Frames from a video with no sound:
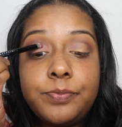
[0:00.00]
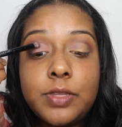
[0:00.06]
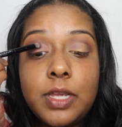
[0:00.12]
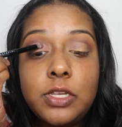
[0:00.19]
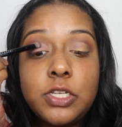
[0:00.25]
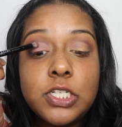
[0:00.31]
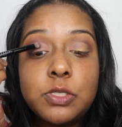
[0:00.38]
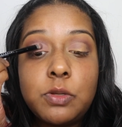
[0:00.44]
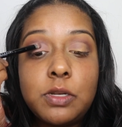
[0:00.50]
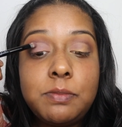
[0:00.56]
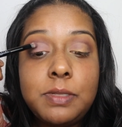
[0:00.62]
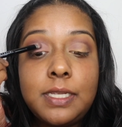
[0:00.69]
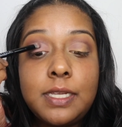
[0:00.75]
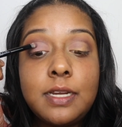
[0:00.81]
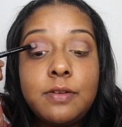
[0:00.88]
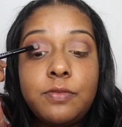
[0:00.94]
Now you just want to be
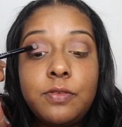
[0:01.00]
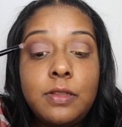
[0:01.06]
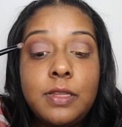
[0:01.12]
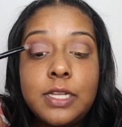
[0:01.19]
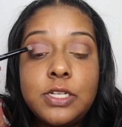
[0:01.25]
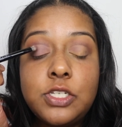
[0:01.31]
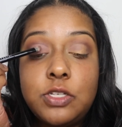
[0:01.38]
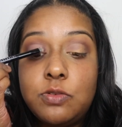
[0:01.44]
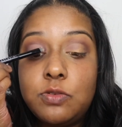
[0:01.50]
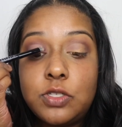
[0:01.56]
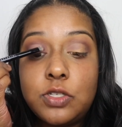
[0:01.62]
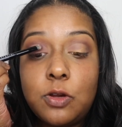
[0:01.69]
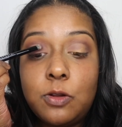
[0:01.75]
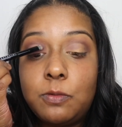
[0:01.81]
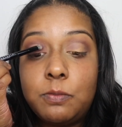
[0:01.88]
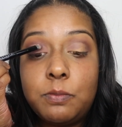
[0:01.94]
careful that you
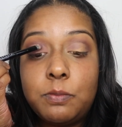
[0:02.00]
don't